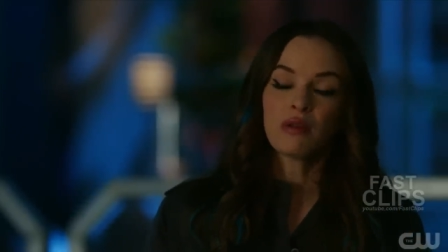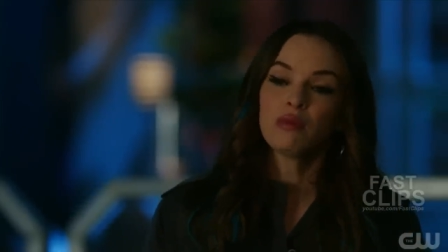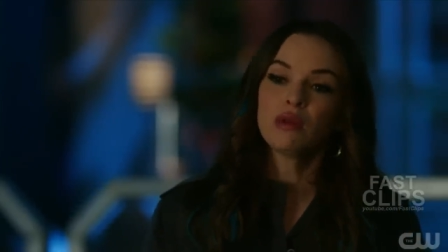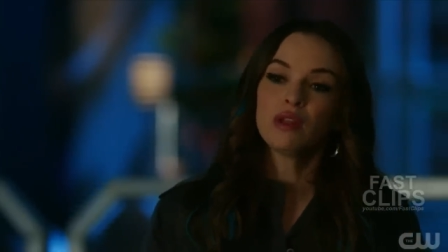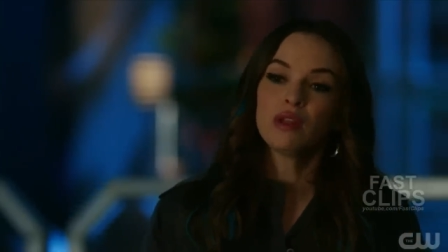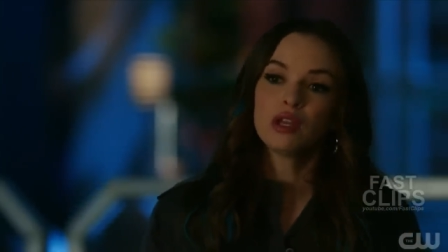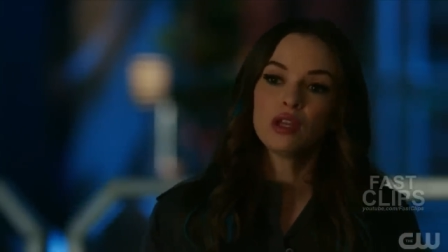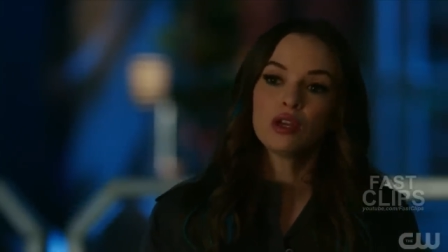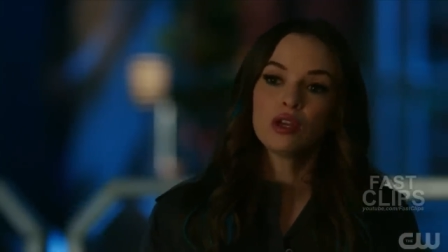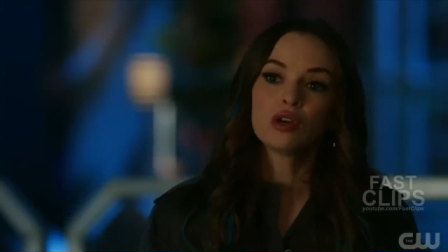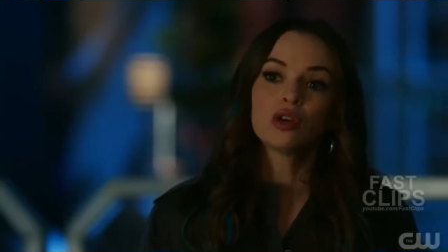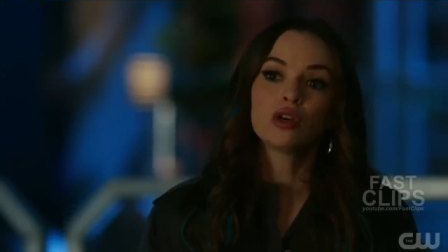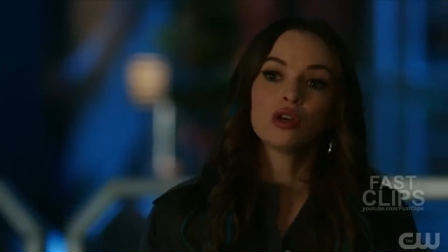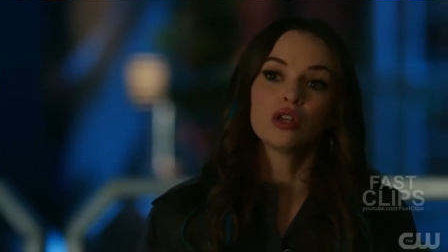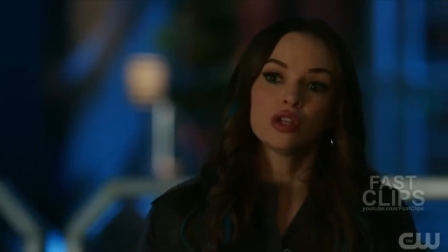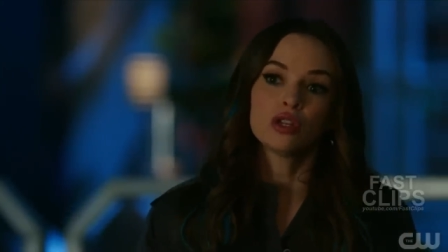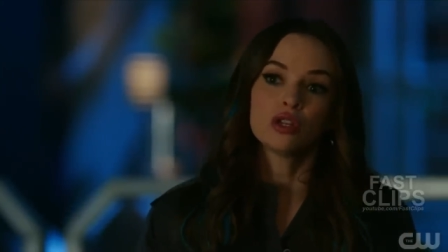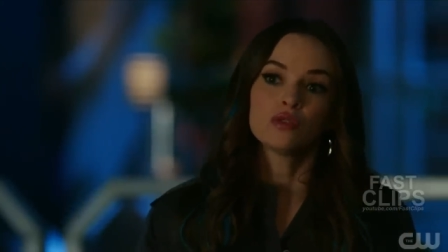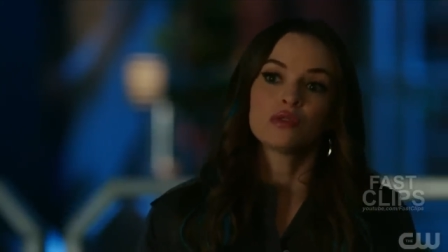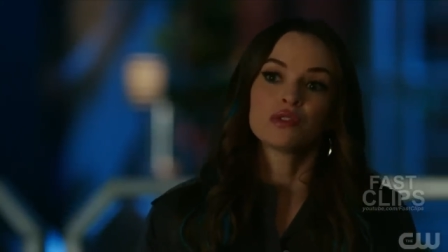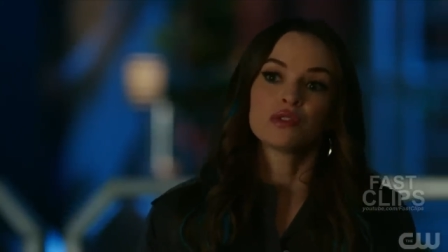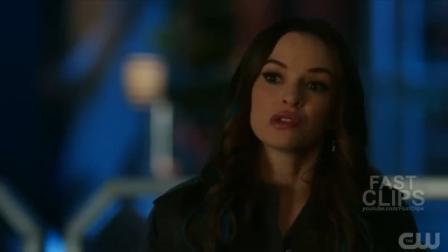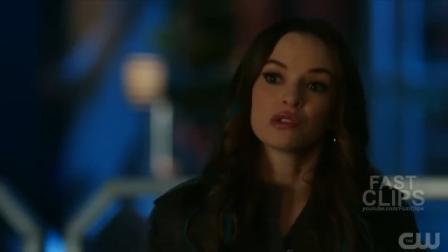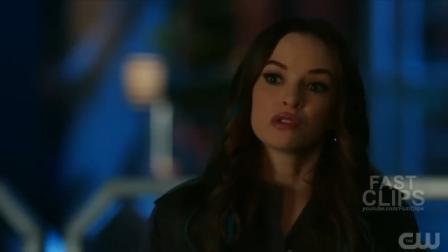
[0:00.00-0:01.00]
I really
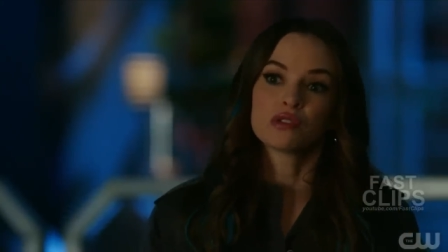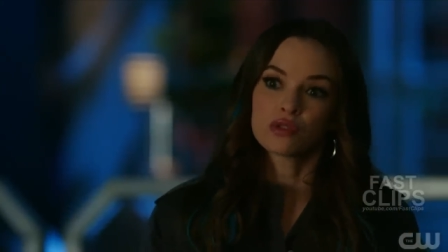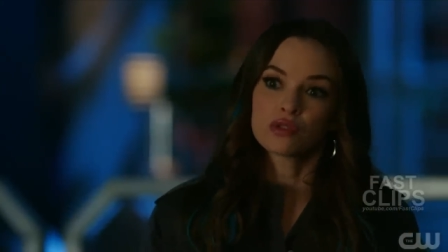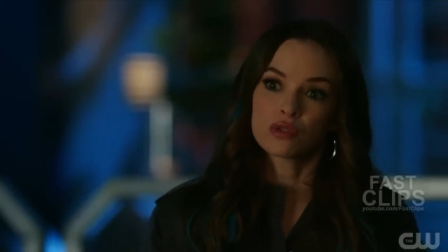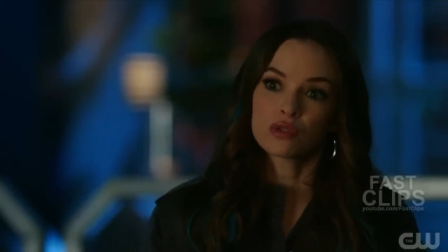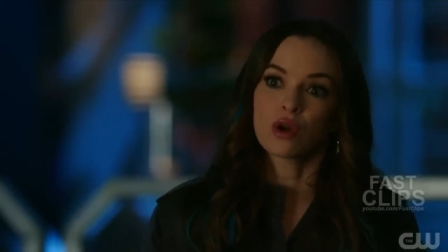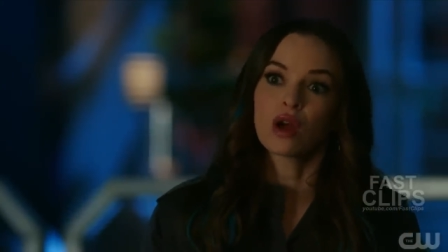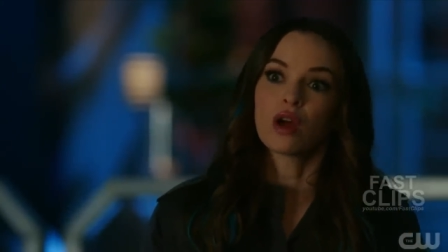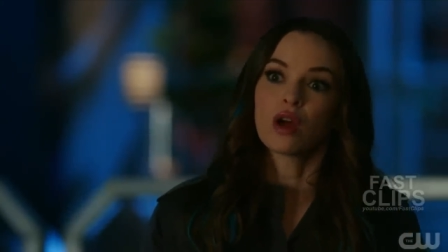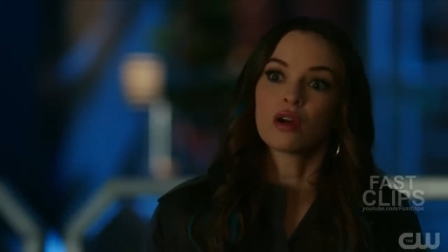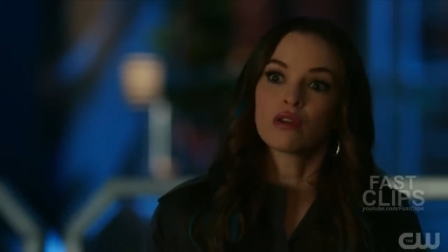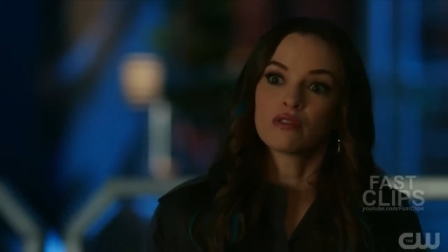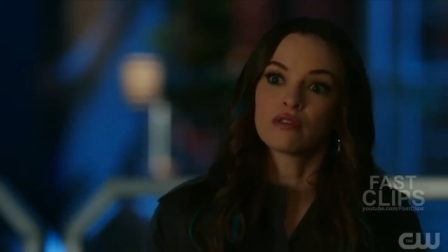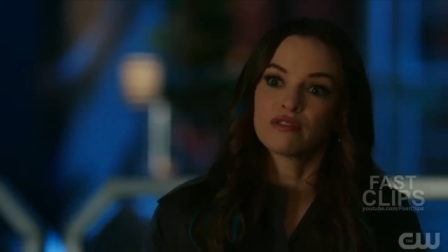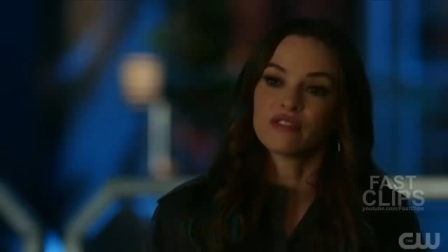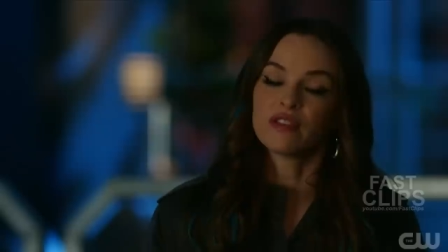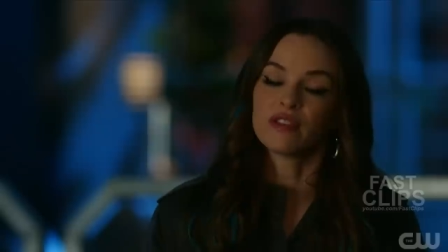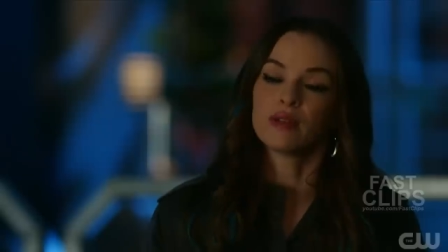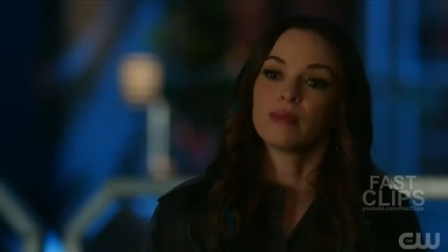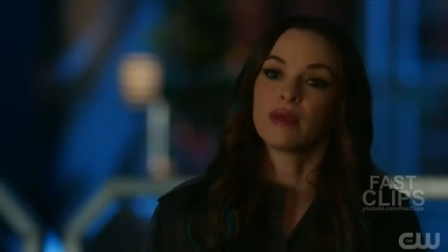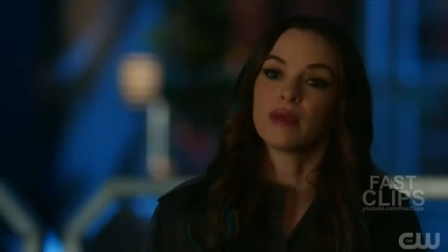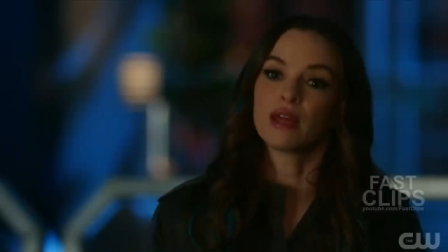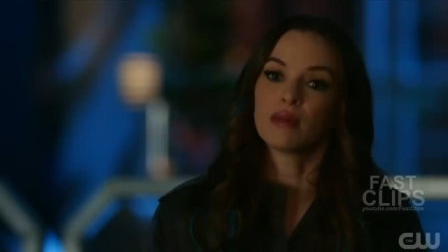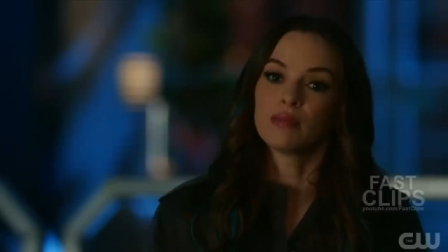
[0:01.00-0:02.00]
could use a strong
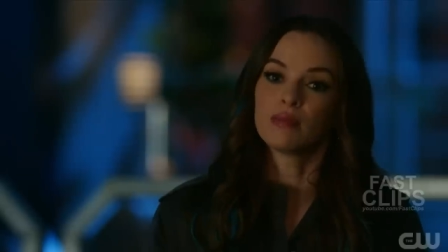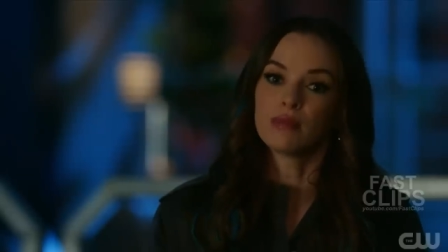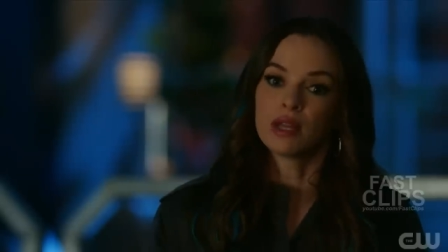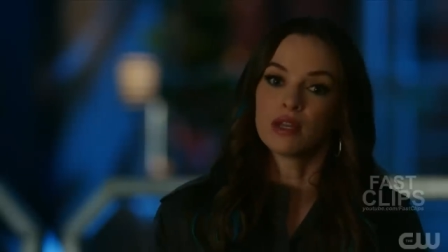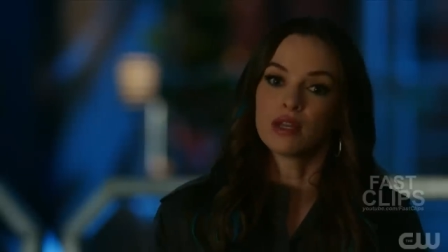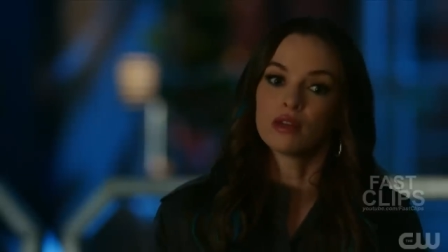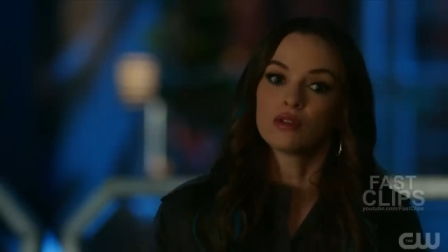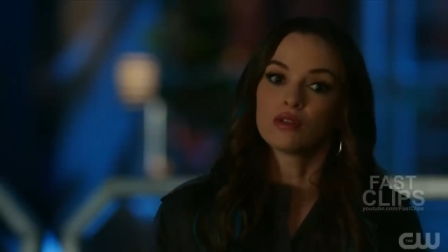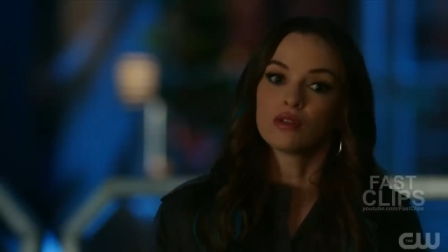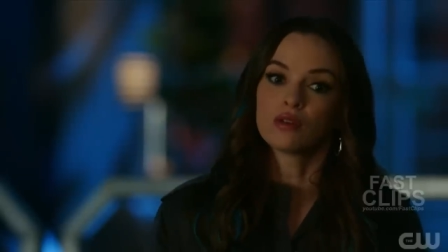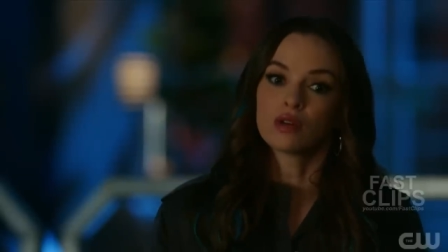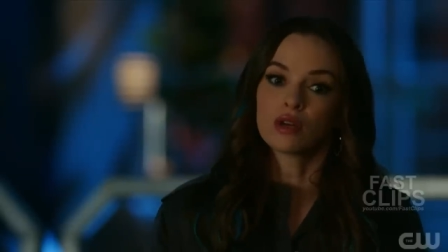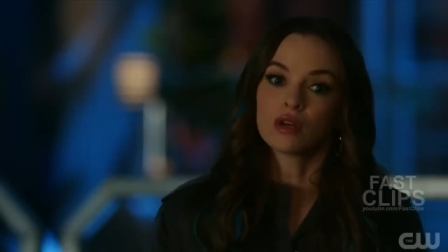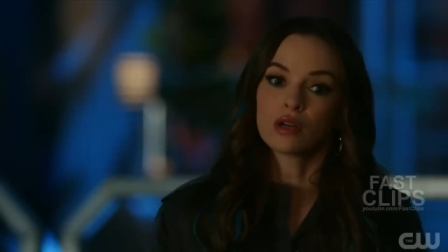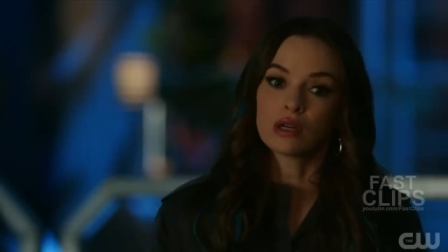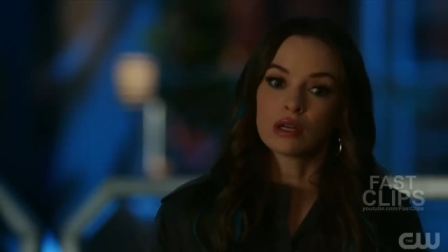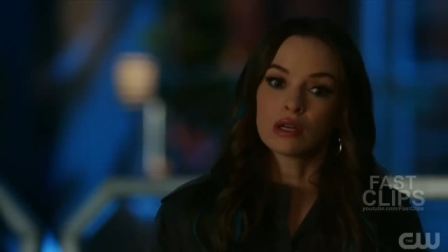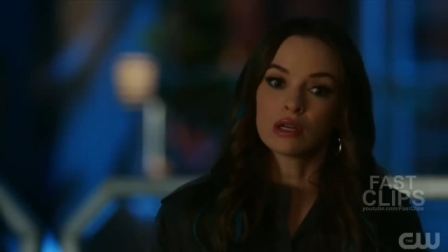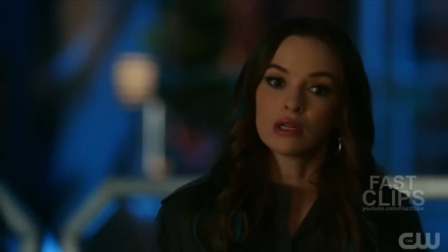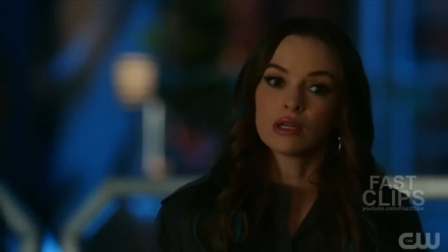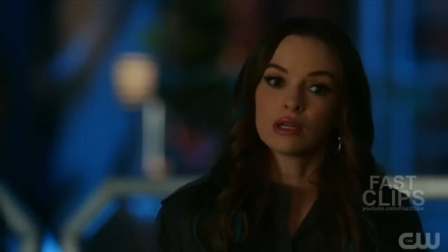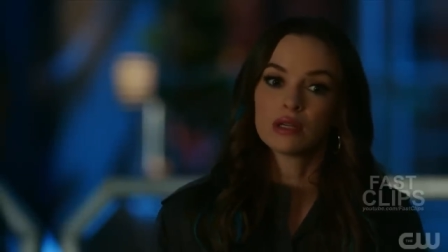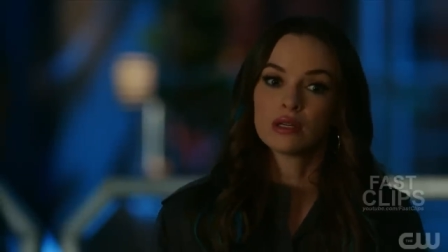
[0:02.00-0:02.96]
female mentor.